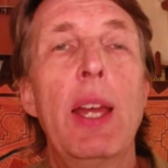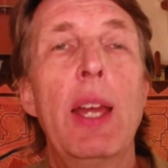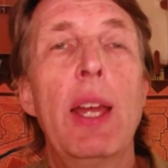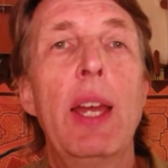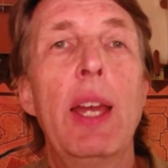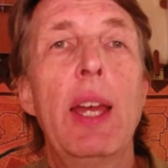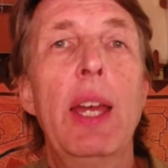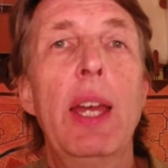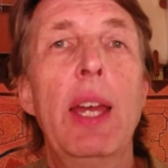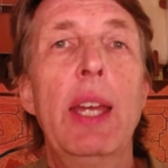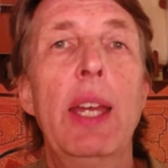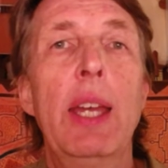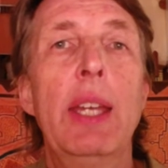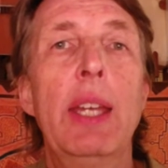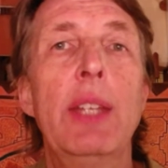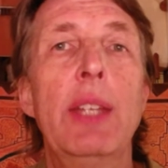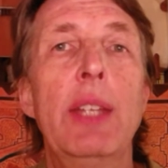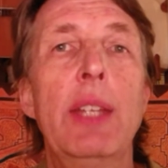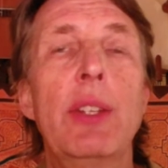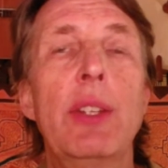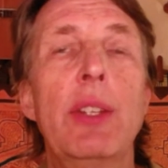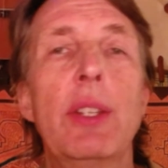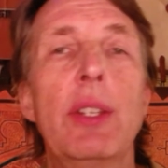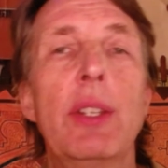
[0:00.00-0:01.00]

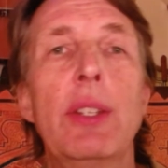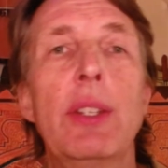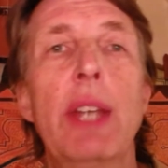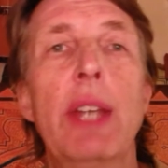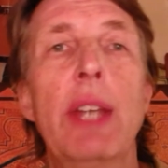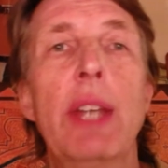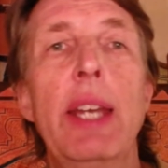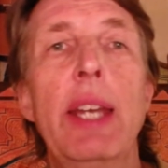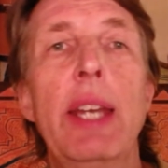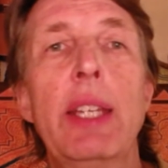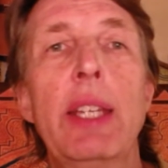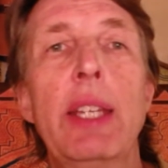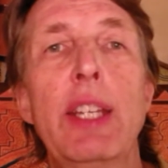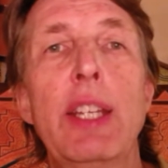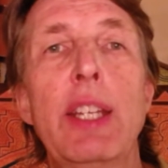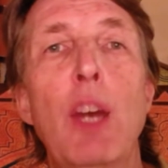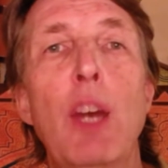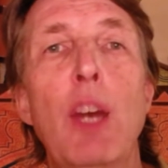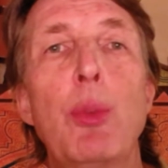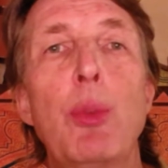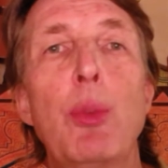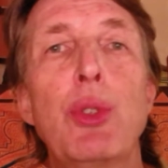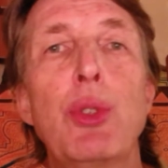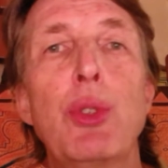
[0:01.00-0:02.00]
And that it can
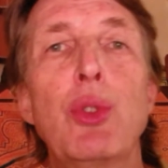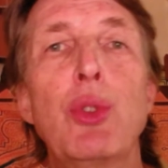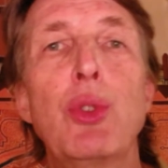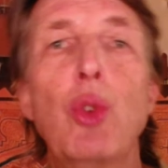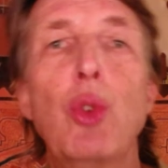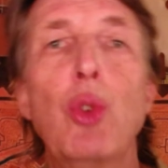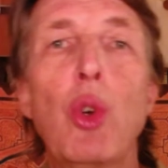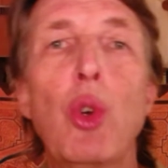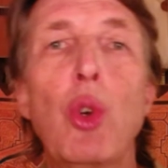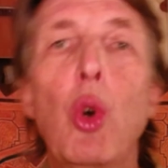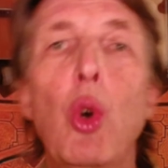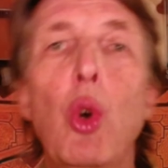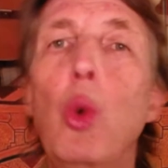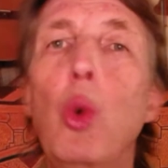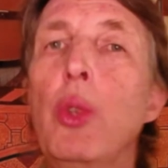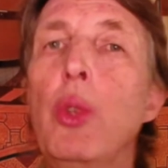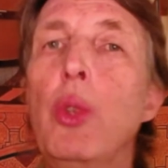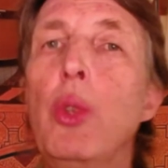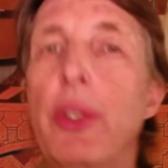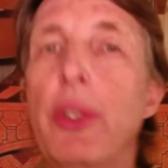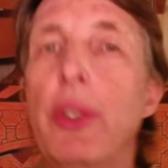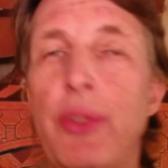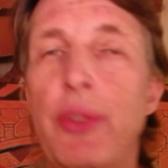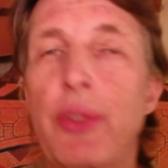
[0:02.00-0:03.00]
help restore
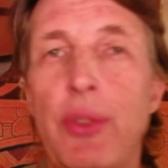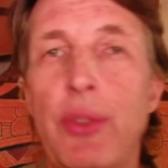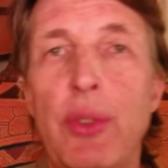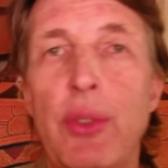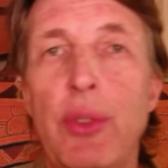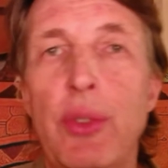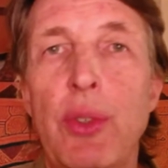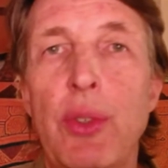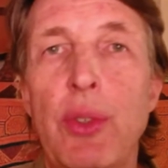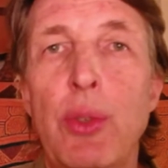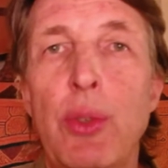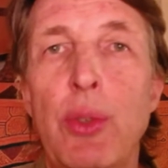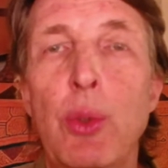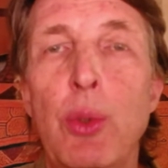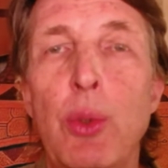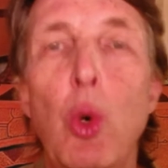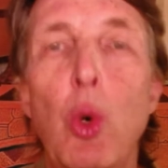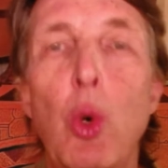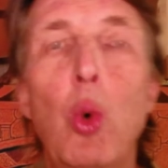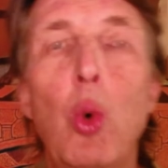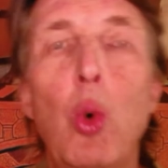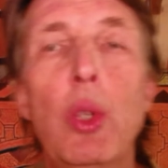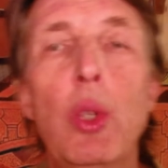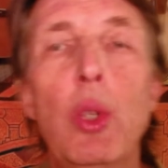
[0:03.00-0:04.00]
wholeness through a
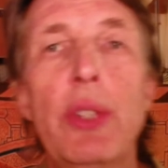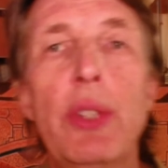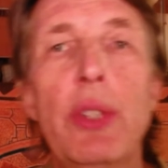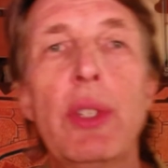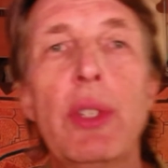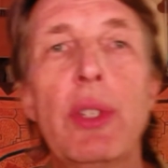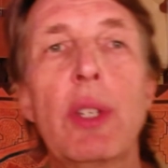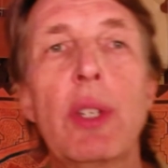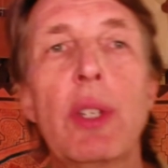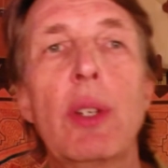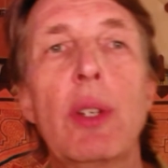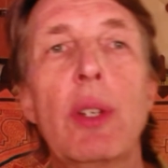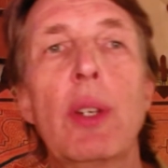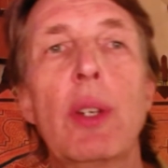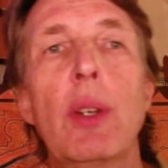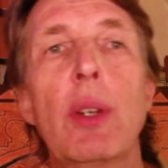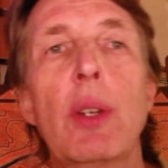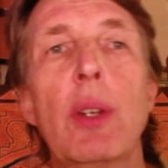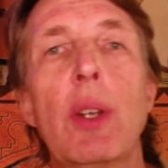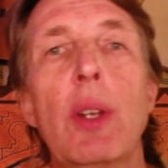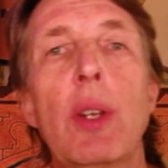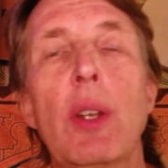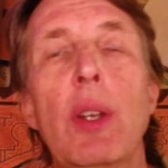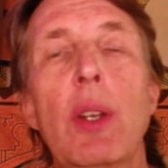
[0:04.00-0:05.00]
holistic
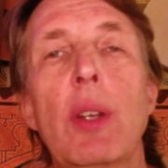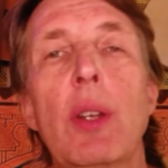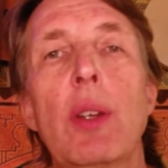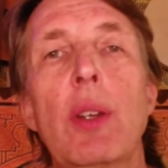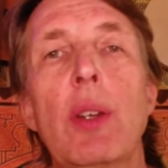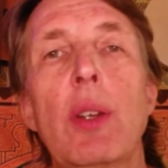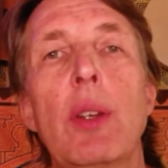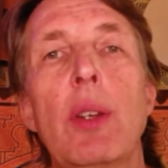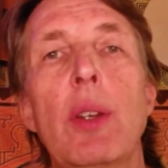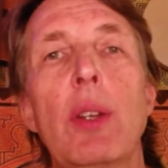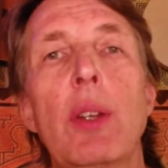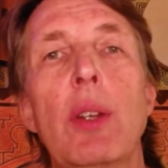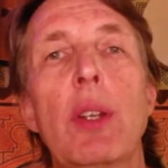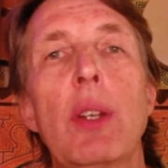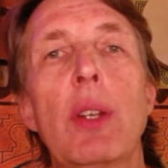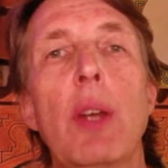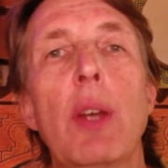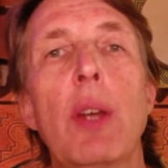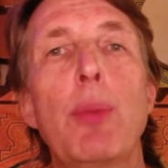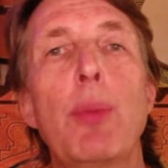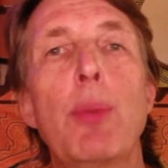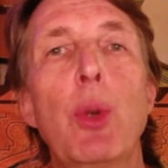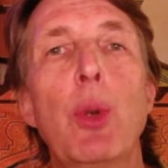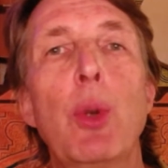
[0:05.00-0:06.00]

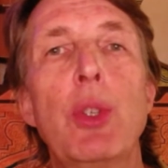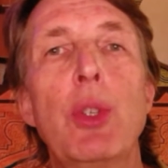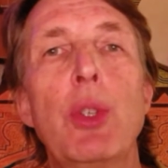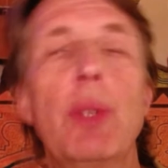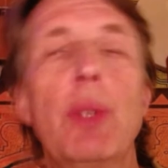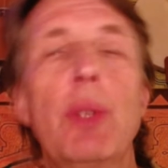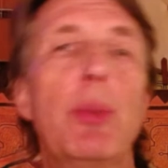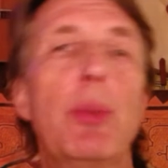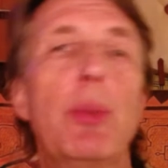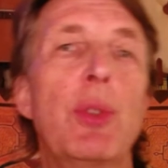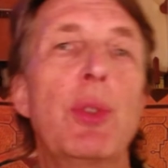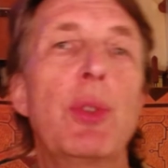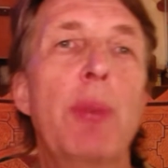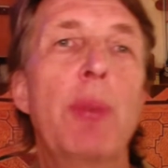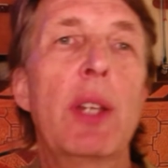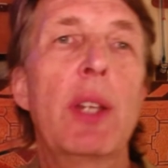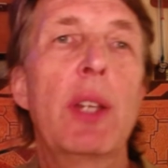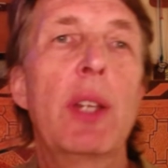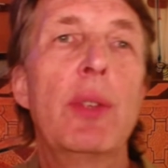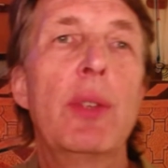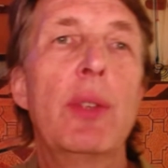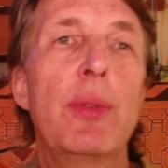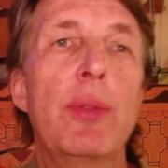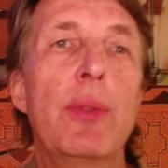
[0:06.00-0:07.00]
approach and perspective.